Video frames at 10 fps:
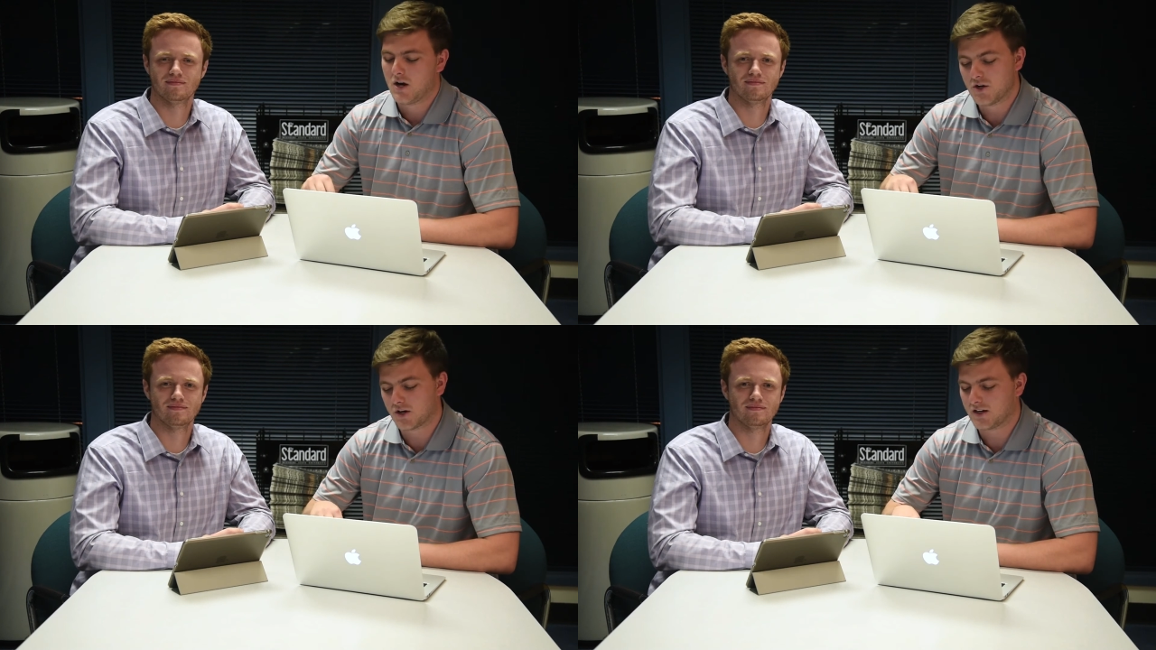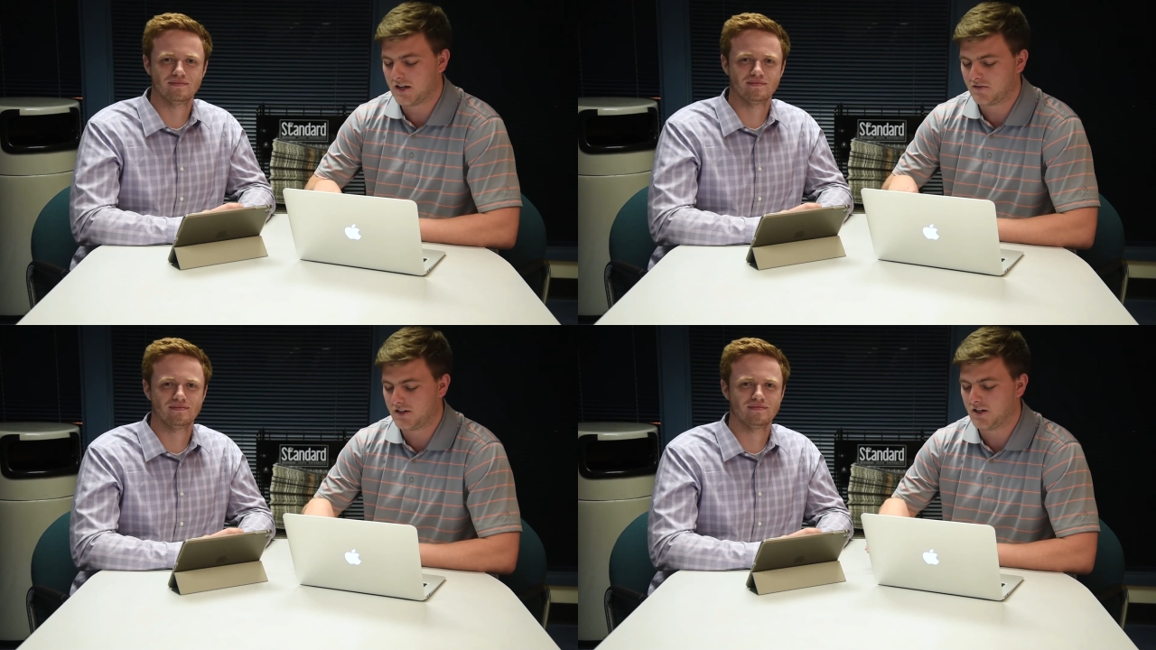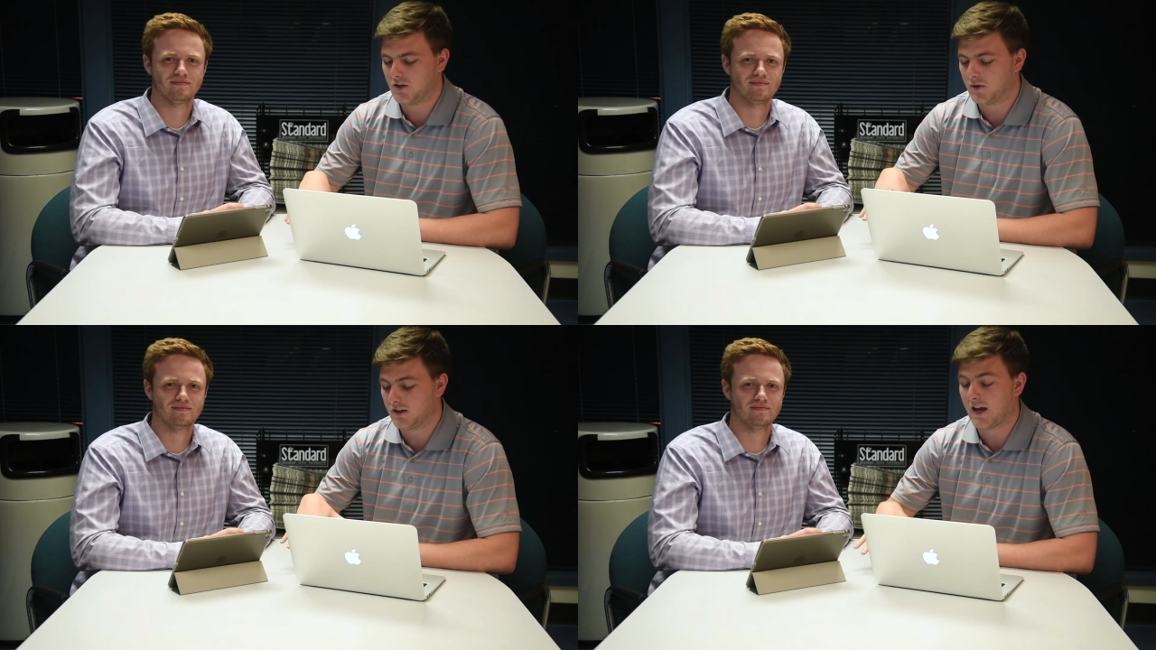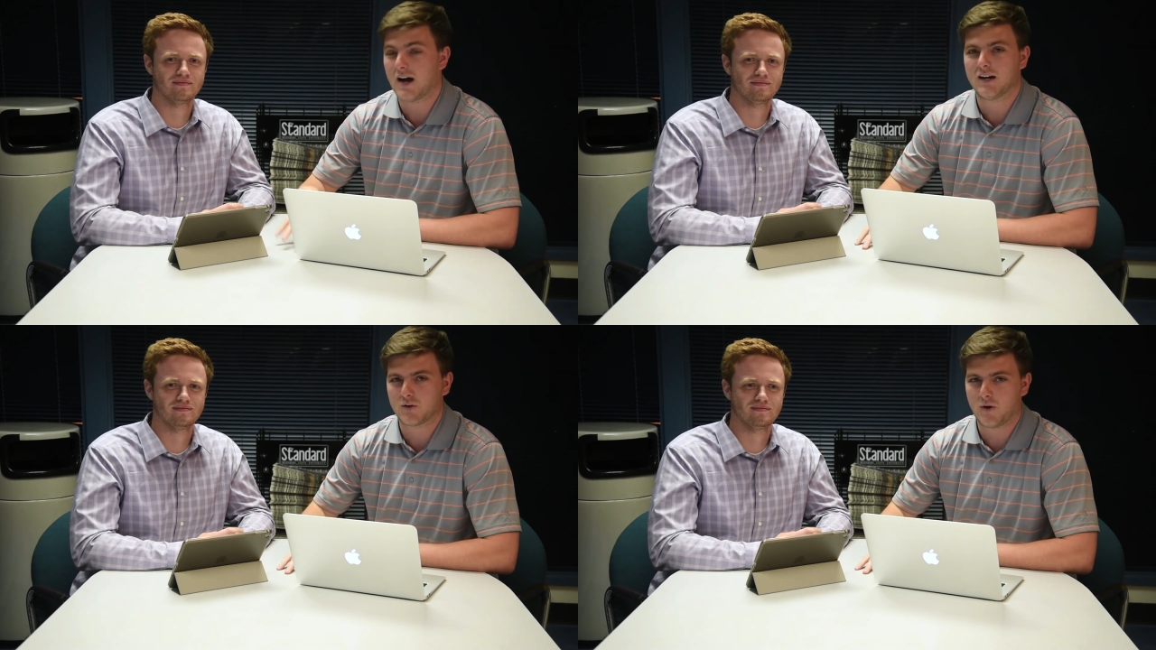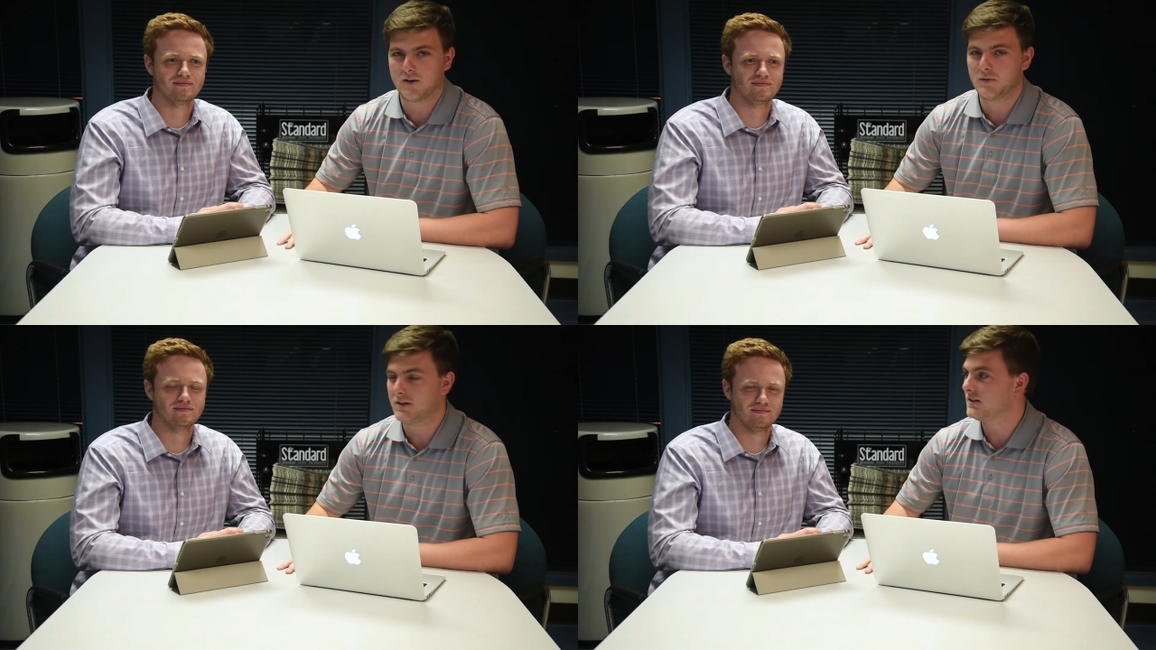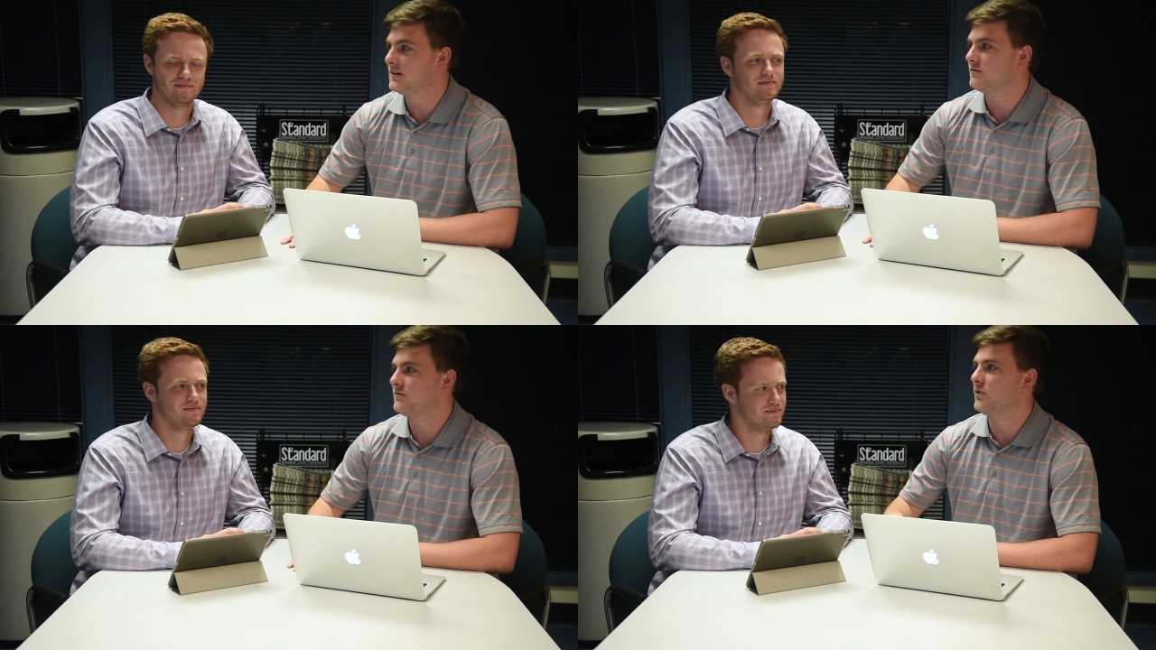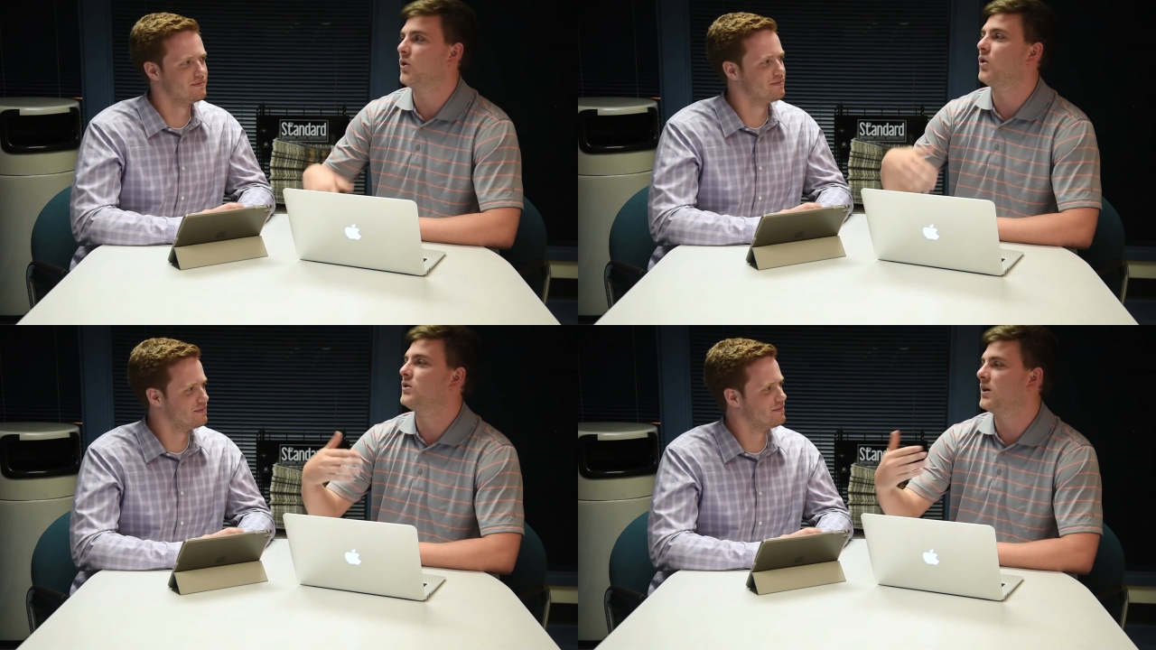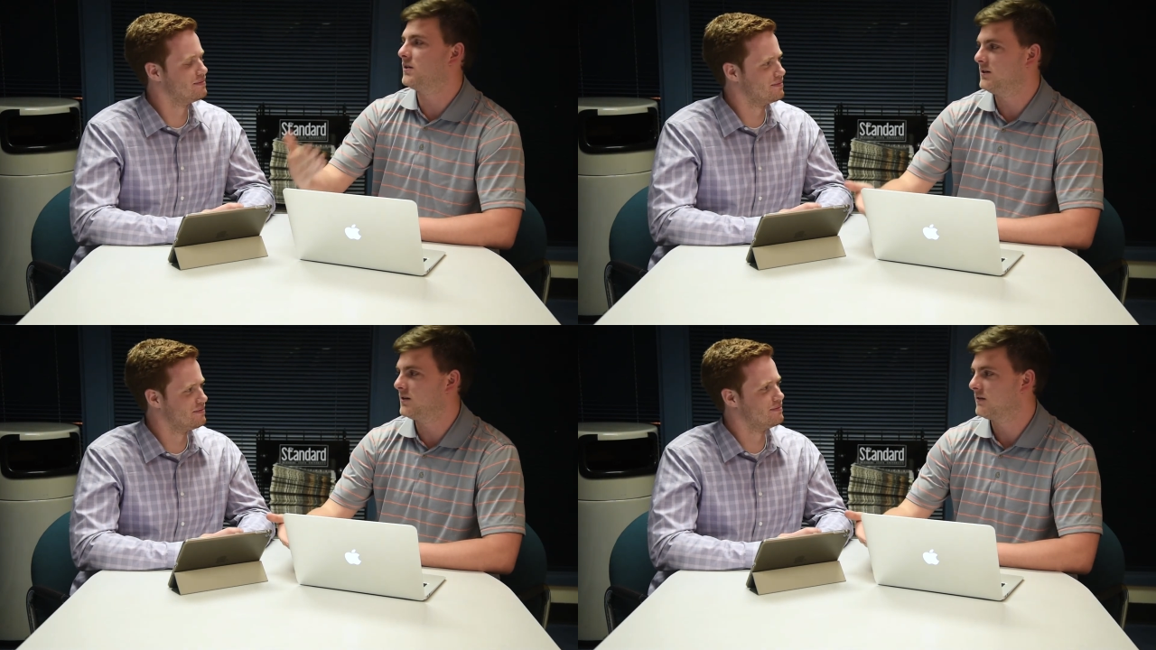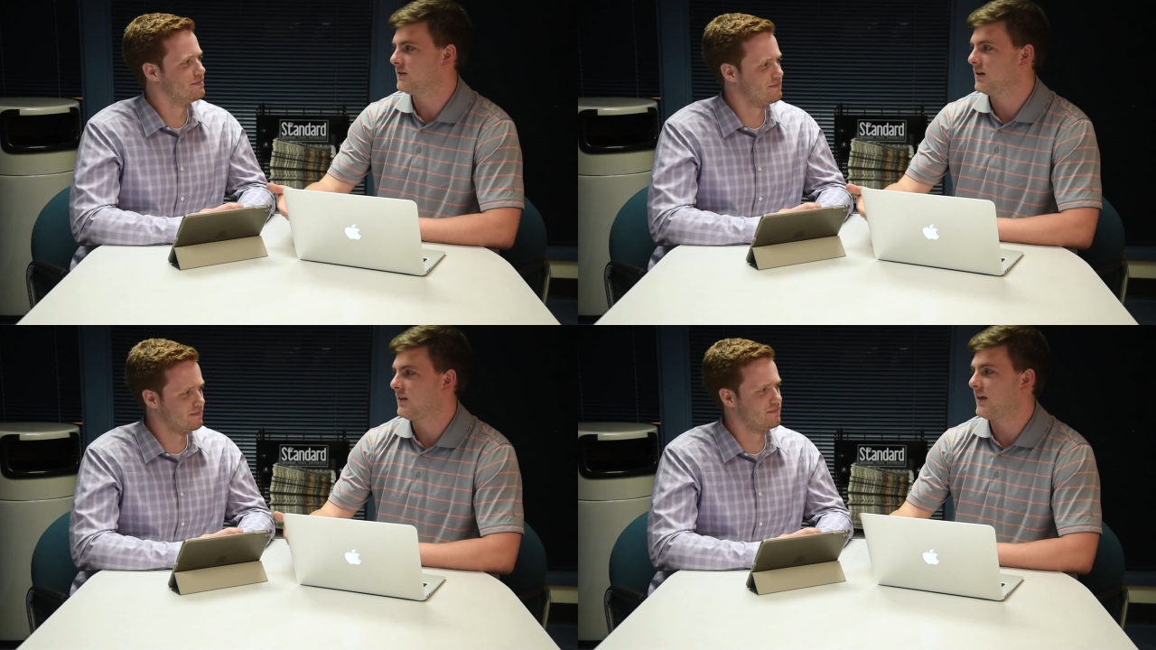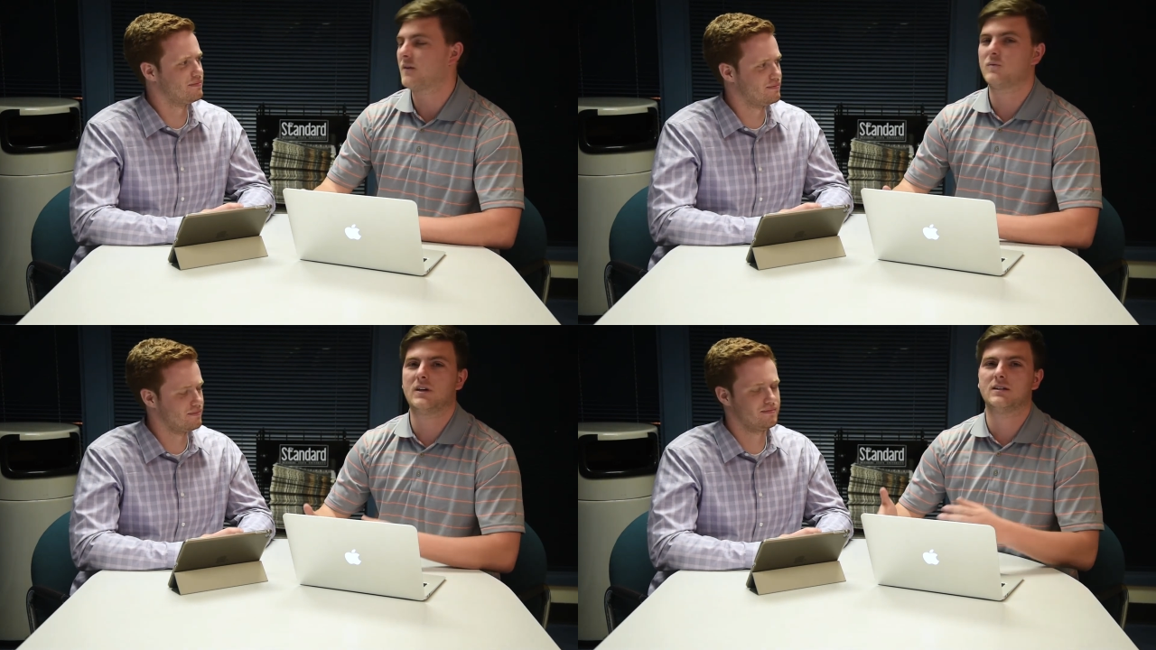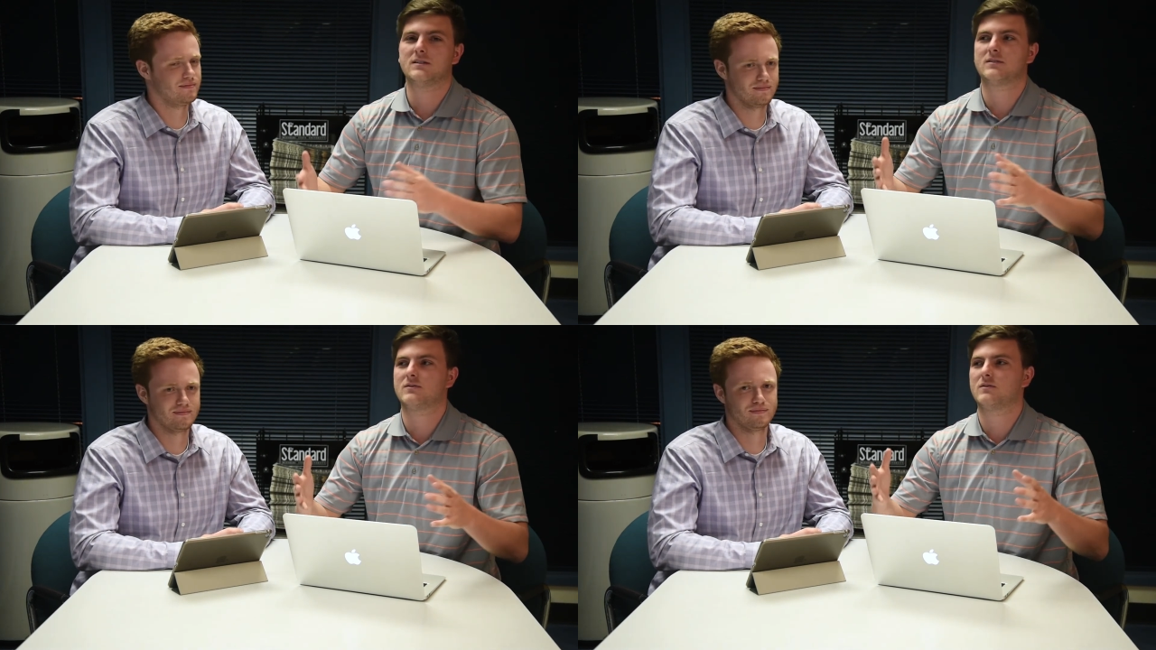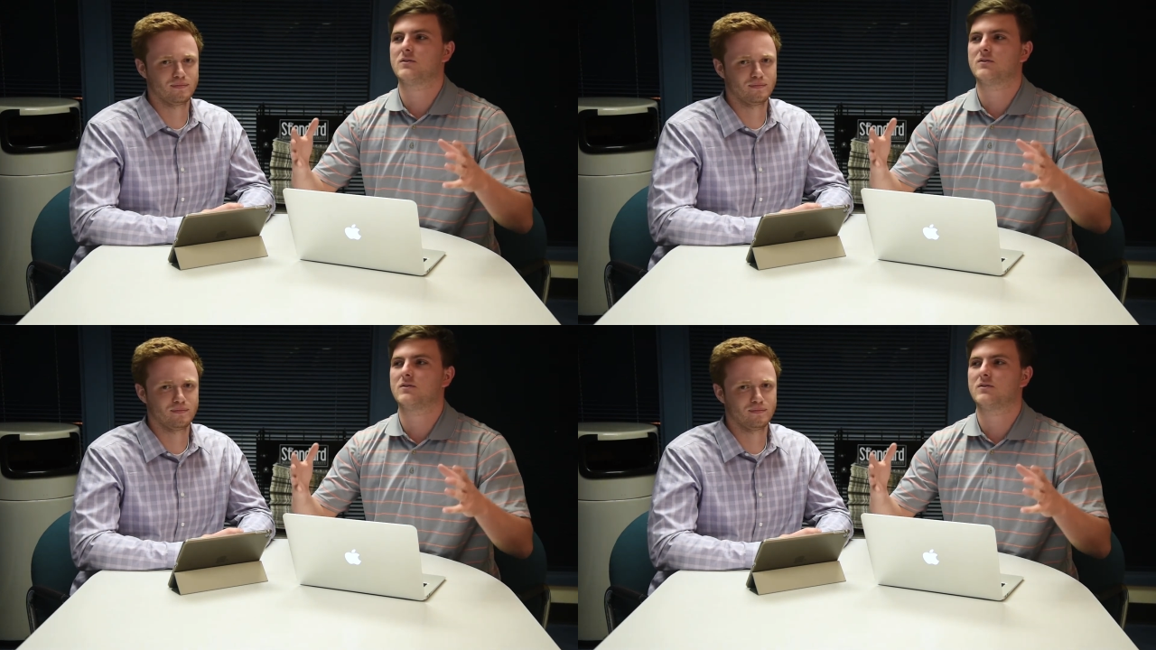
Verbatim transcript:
Speaker 1: you're gonna have to deal with Alec and Wyatt Weekly for a whole another year. That means